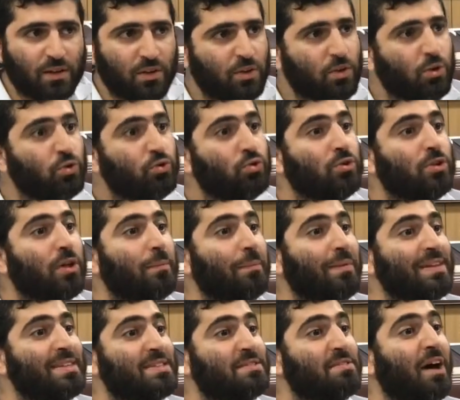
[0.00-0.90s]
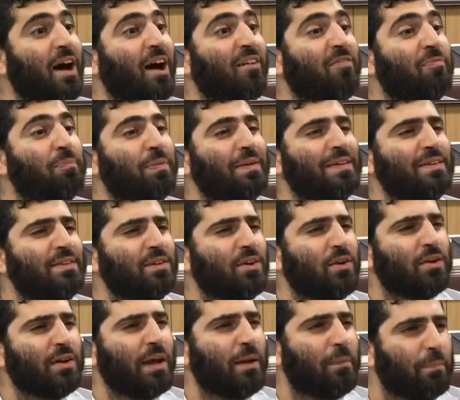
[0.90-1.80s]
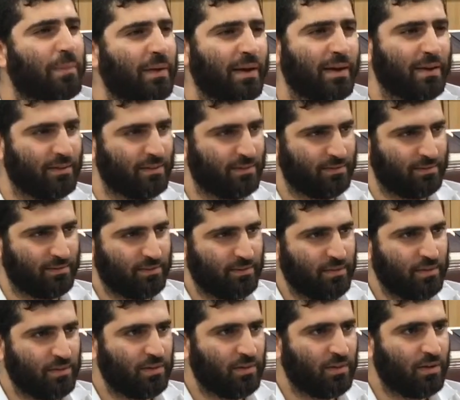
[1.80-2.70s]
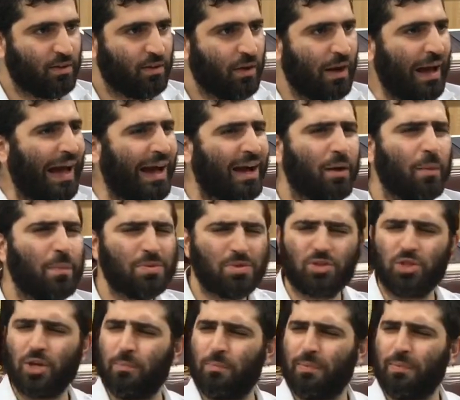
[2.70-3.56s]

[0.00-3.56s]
You do the mitzvah of Pidyon HaBen. How come such